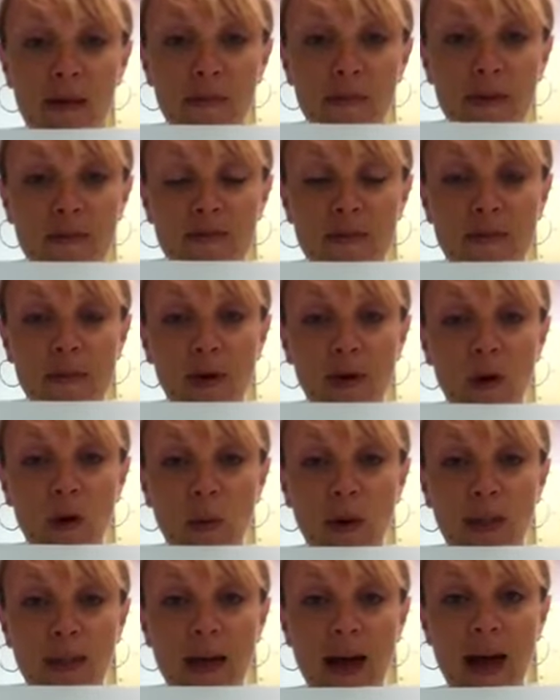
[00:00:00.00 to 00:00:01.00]
be familiar
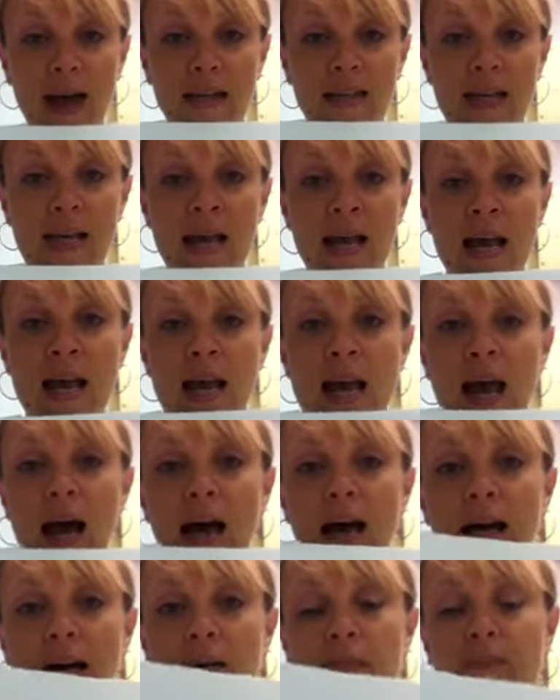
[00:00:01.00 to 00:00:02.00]
with that,
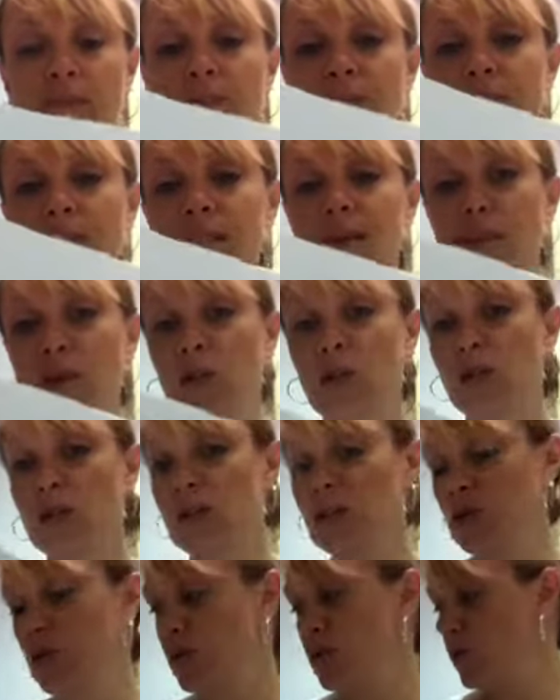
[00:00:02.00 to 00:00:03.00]
similar
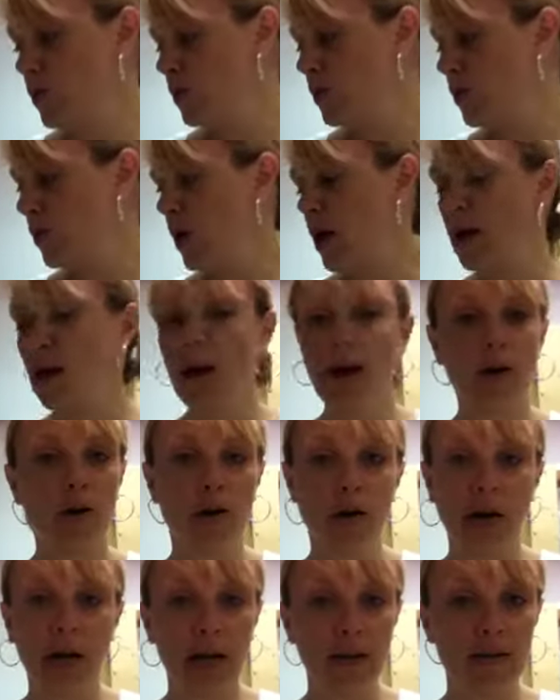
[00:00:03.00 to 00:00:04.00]
to a
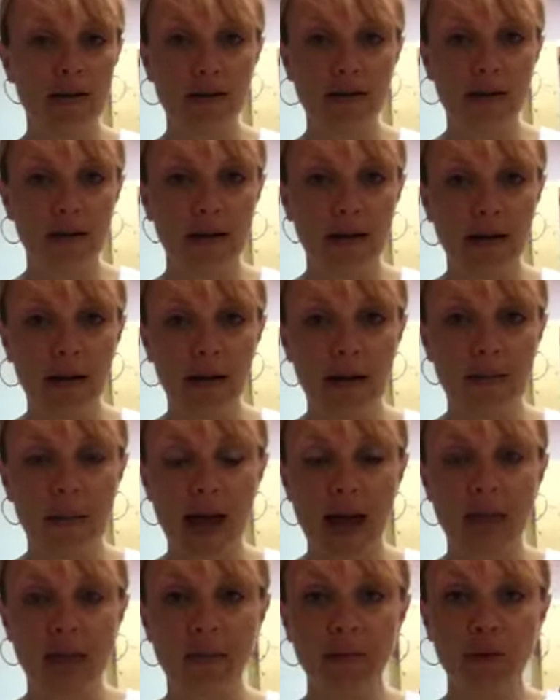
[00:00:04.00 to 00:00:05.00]
Cricut,
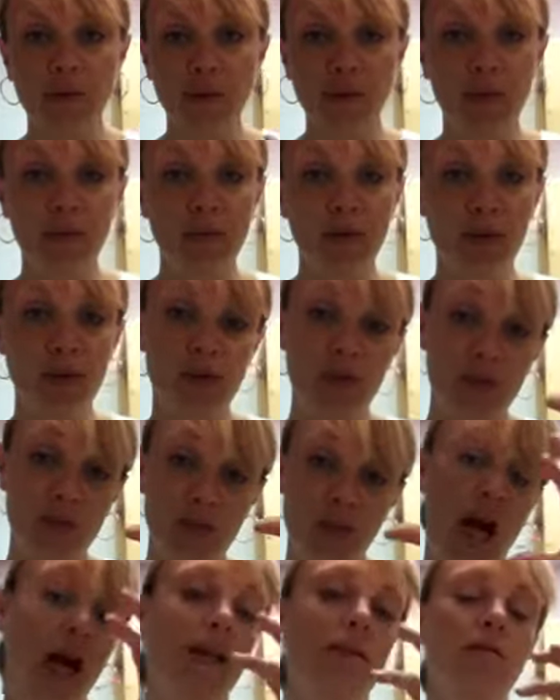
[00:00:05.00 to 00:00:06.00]
and it can produce
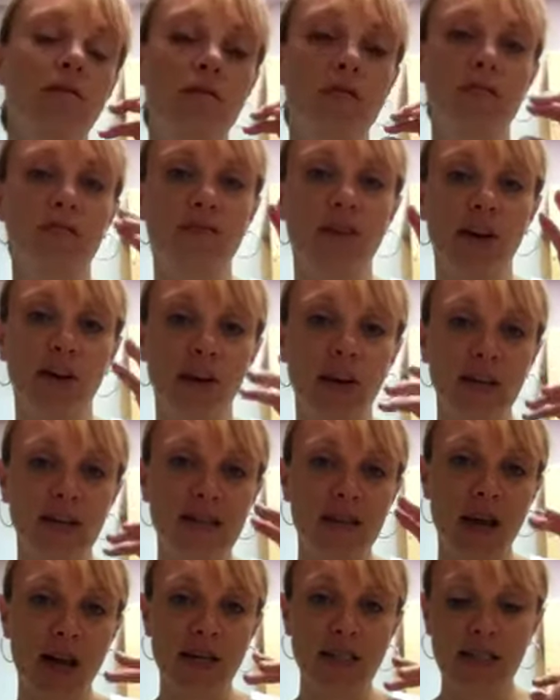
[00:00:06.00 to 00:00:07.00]
titles in varying
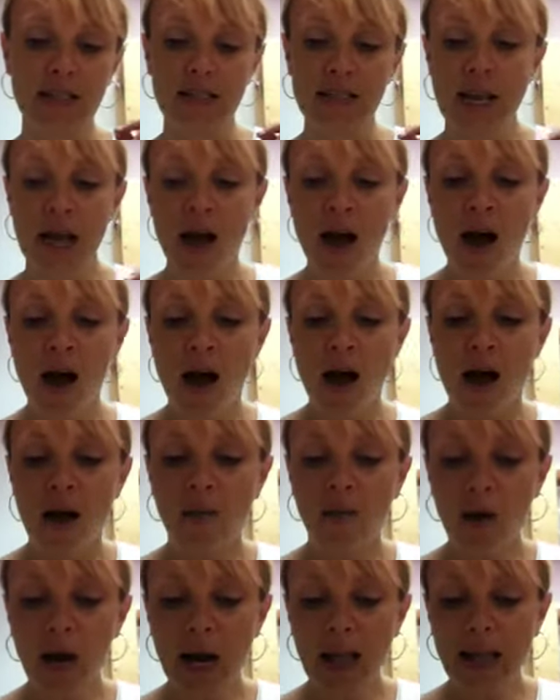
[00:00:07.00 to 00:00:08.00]
sizes.
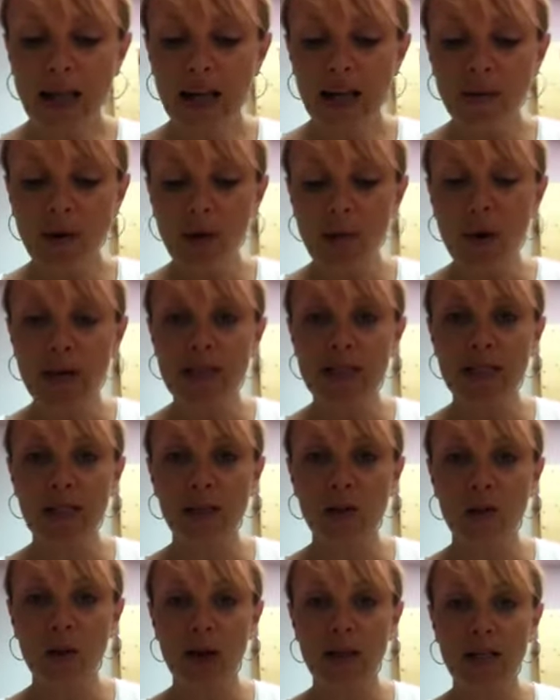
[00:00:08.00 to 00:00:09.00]
What I like about my
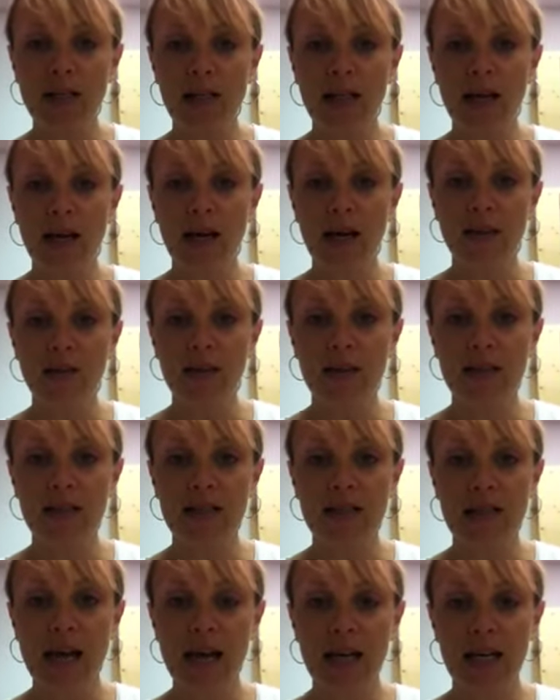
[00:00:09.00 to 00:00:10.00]
silhouette
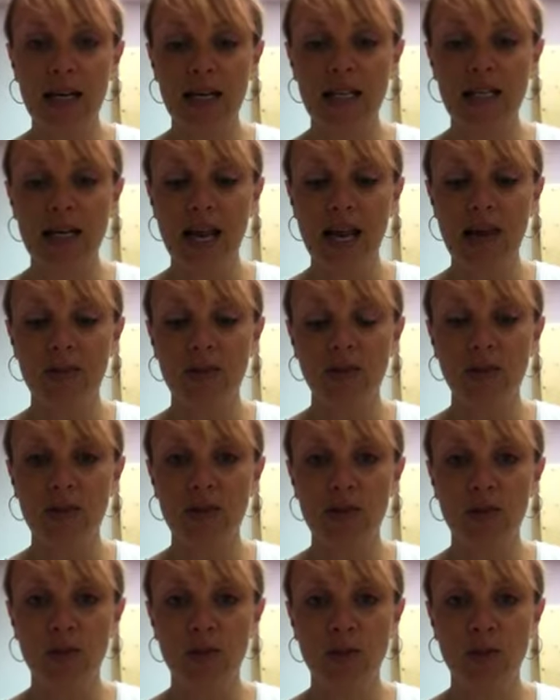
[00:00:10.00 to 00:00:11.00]
is that it is able
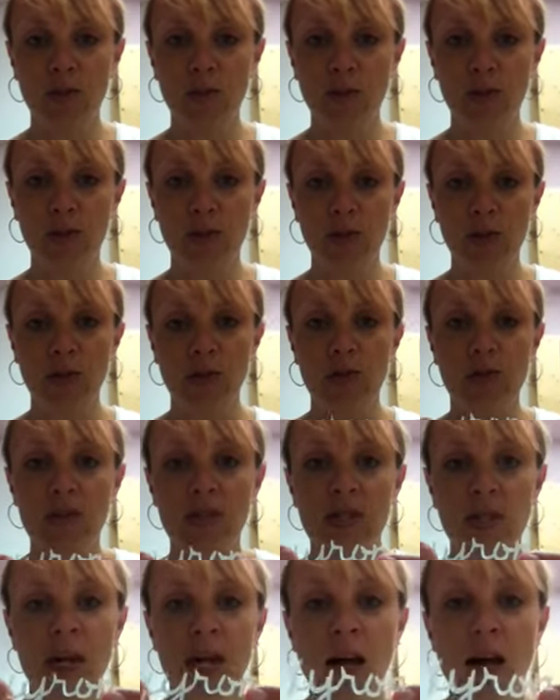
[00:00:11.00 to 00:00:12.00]
to
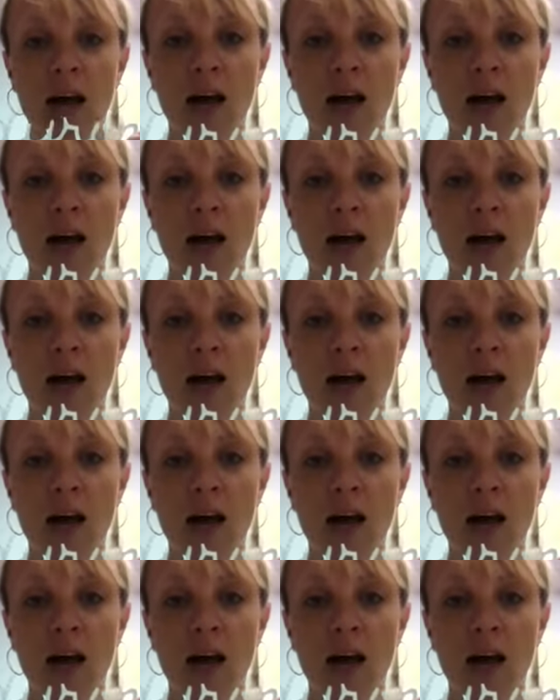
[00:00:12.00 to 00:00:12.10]
produce